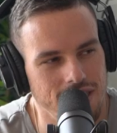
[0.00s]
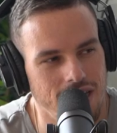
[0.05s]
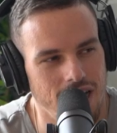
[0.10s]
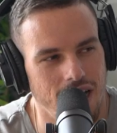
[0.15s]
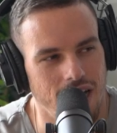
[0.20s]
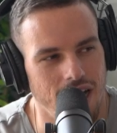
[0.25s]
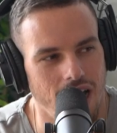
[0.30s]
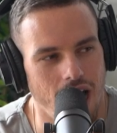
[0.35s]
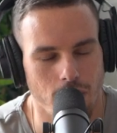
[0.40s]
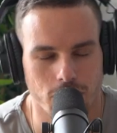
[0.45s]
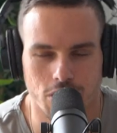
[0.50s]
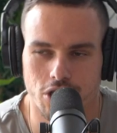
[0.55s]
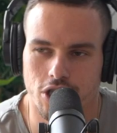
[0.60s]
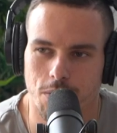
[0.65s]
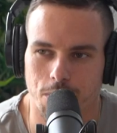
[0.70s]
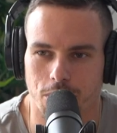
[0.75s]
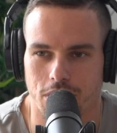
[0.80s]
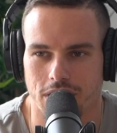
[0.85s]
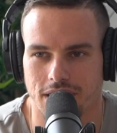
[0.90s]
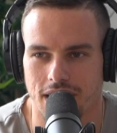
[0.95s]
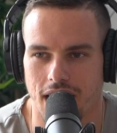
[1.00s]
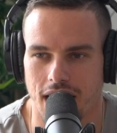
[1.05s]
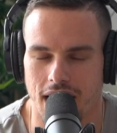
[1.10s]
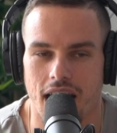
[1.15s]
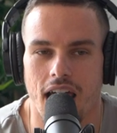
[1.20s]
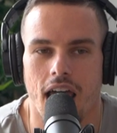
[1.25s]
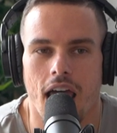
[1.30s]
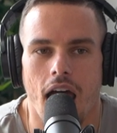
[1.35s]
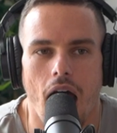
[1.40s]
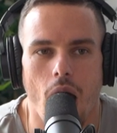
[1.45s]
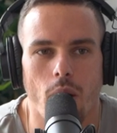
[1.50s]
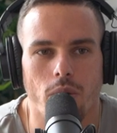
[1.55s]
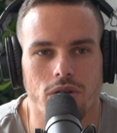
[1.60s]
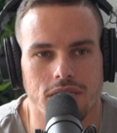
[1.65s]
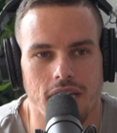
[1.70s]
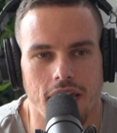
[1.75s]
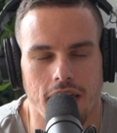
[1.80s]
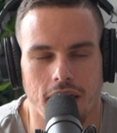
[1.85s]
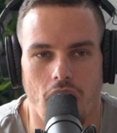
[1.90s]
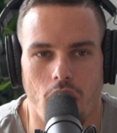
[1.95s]
Yeah, I was super excited. I was
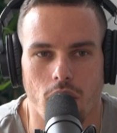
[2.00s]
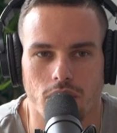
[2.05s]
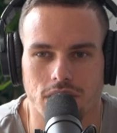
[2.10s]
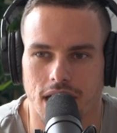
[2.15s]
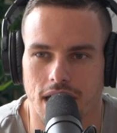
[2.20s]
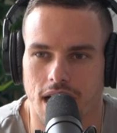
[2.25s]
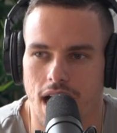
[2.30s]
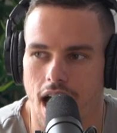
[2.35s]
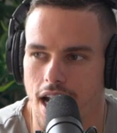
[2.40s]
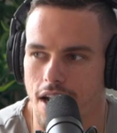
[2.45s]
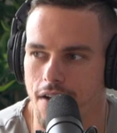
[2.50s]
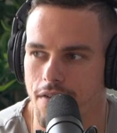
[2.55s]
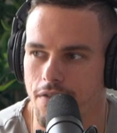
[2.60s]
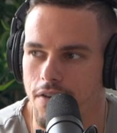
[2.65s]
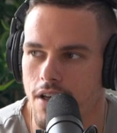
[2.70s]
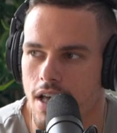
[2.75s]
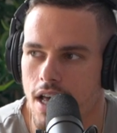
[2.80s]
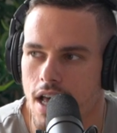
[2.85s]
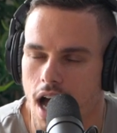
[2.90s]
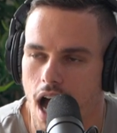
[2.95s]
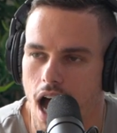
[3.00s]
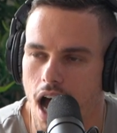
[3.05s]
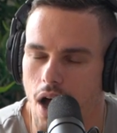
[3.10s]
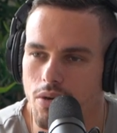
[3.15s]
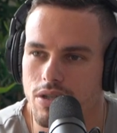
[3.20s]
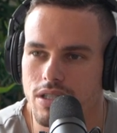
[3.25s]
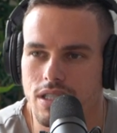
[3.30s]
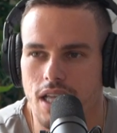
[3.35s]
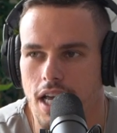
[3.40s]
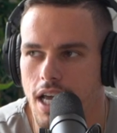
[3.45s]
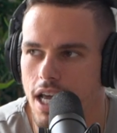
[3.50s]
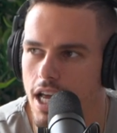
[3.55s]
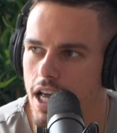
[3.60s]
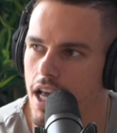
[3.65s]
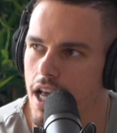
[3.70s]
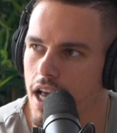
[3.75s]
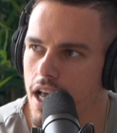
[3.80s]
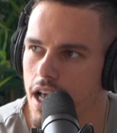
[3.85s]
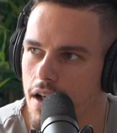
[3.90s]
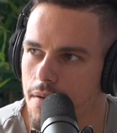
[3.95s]
like, I was like, kind of, I was like,
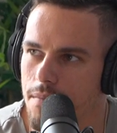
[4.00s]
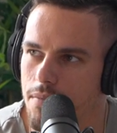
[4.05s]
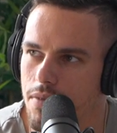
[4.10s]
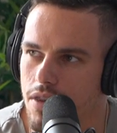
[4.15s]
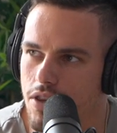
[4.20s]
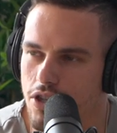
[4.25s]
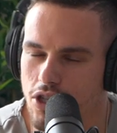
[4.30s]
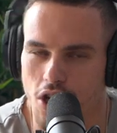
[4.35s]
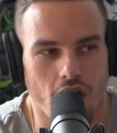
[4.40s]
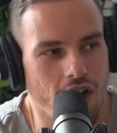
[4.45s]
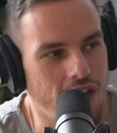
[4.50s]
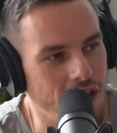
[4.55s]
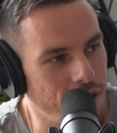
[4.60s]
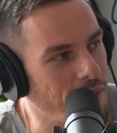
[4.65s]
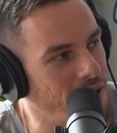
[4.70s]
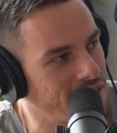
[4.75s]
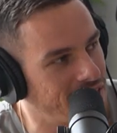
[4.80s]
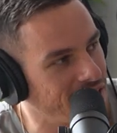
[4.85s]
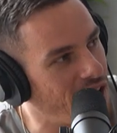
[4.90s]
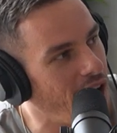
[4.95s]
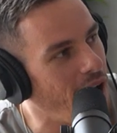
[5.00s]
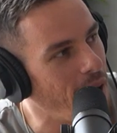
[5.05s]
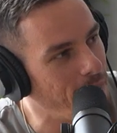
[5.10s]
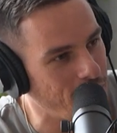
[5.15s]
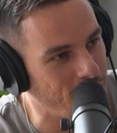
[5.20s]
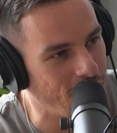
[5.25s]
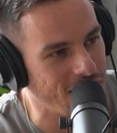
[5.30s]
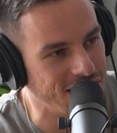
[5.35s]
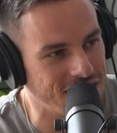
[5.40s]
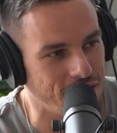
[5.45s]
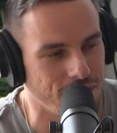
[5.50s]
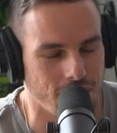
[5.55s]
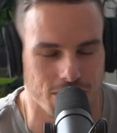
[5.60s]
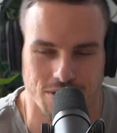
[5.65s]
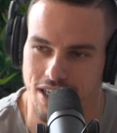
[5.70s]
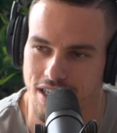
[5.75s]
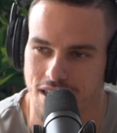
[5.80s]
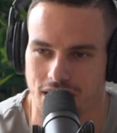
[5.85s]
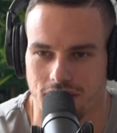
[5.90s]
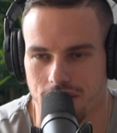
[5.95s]
talking about the copyright stuff. I was
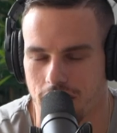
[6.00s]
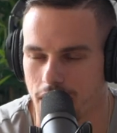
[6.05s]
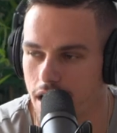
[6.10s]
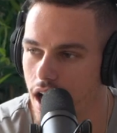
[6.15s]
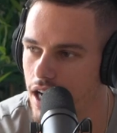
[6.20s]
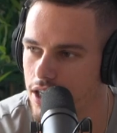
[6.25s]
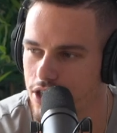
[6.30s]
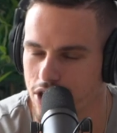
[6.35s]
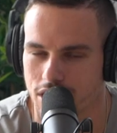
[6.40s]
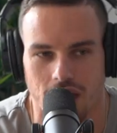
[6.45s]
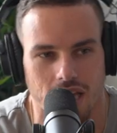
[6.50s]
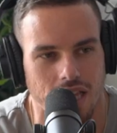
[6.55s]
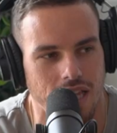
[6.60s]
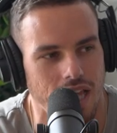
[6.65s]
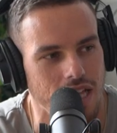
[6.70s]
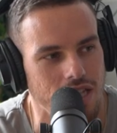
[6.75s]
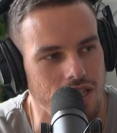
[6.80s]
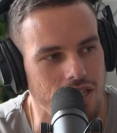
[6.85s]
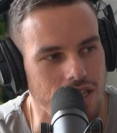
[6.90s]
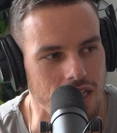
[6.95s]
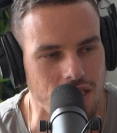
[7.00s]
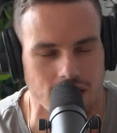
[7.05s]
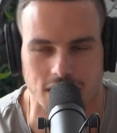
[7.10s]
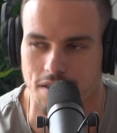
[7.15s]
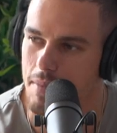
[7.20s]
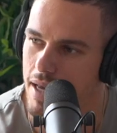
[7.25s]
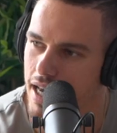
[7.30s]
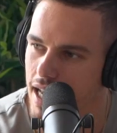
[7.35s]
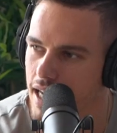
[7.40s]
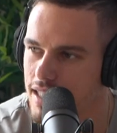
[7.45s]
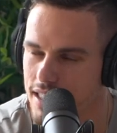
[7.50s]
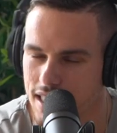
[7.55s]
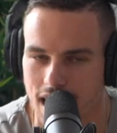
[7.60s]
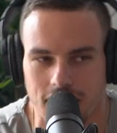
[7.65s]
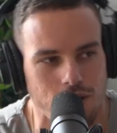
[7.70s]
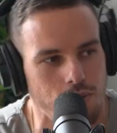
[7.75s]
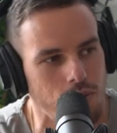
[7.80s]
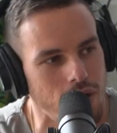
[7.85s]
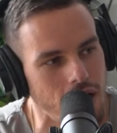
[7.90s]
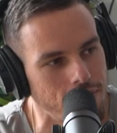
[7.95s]
like, I was like, gosh, like that that doesn't make any
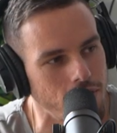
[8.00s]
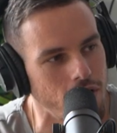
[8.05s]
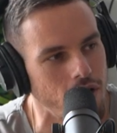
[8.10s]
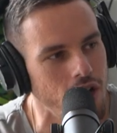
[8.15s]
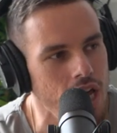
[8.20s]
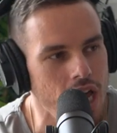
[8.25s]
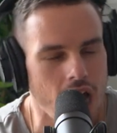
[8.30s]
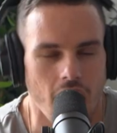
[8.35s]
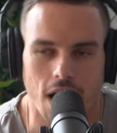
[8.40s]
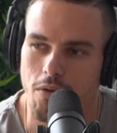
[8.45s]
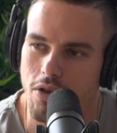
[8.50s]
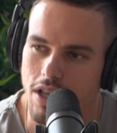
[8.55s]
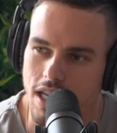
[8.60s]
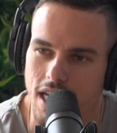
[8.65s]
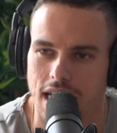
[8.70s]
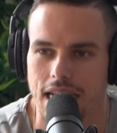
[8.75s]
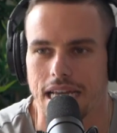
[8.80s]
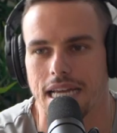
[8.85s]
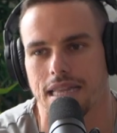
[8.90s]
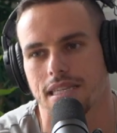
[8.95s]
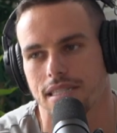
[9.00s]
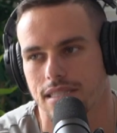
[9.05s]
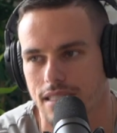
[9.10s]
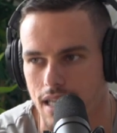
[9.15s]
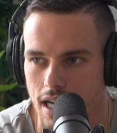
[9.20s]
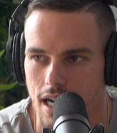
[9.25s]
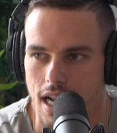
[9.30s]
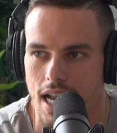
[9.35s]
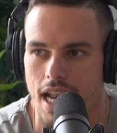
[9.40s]
sense. Whatever. I really need to get this done.